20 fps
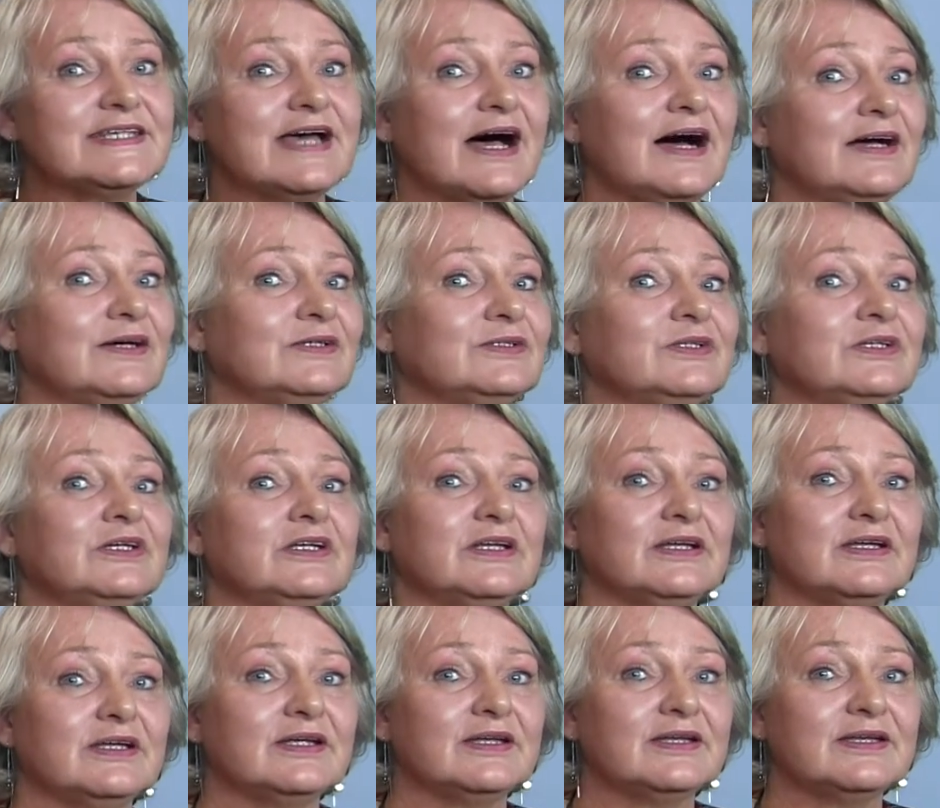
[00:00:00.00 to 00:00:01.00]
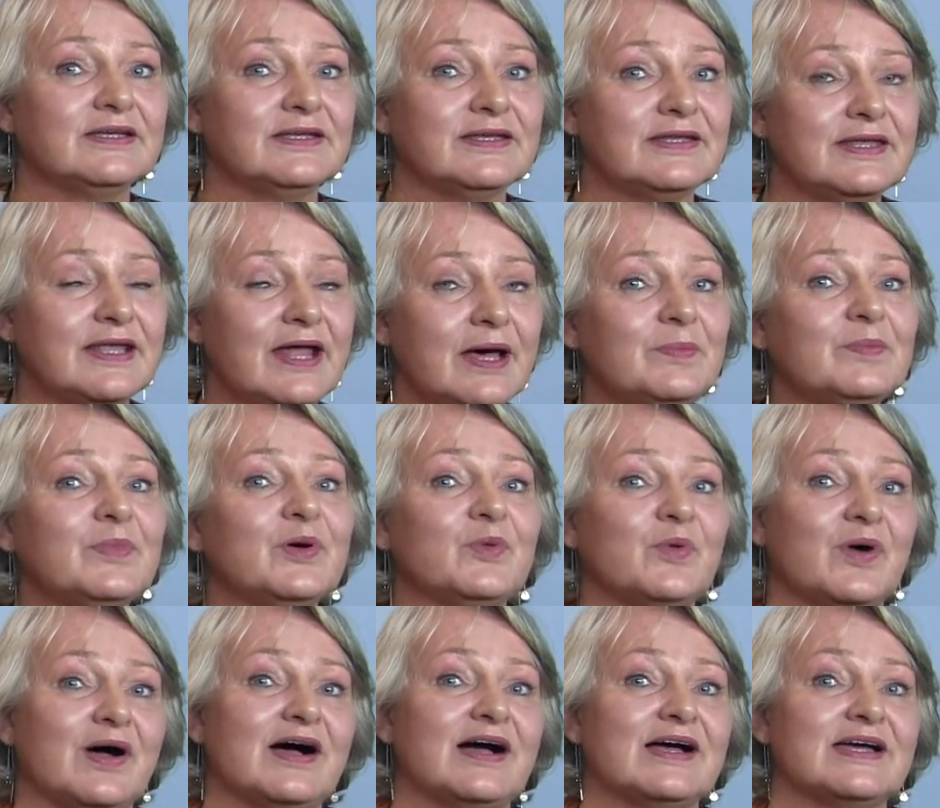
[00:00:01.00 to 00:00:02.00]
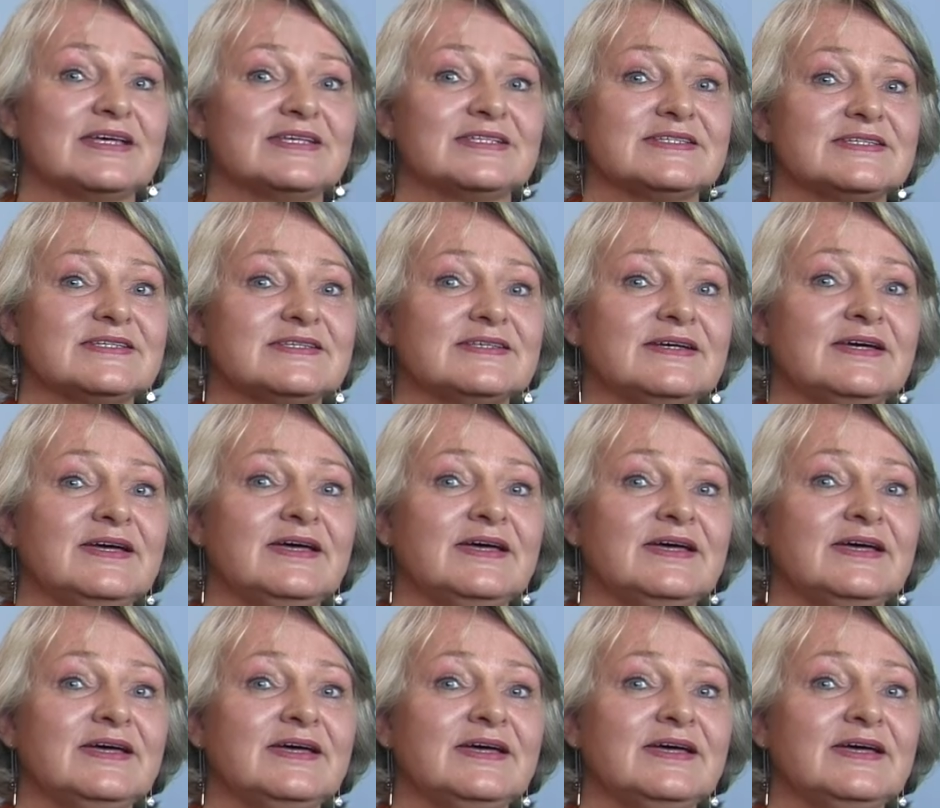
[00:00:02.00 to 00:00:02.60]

down number-wise.